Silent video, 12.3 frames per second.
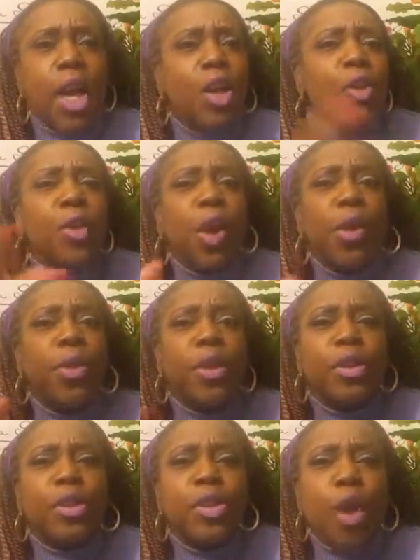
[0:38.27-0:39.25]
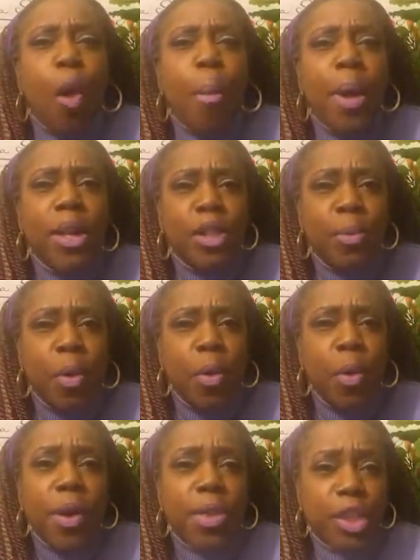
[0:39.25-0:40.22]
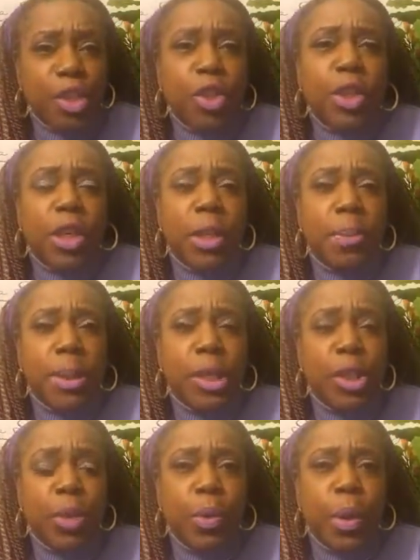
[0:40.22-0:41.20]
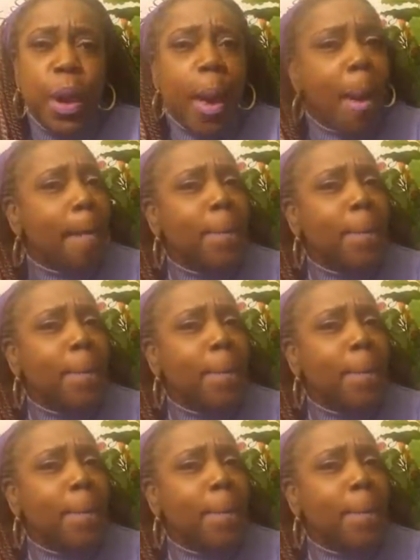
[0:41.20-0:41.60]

You know, there's so much more that you could be doing,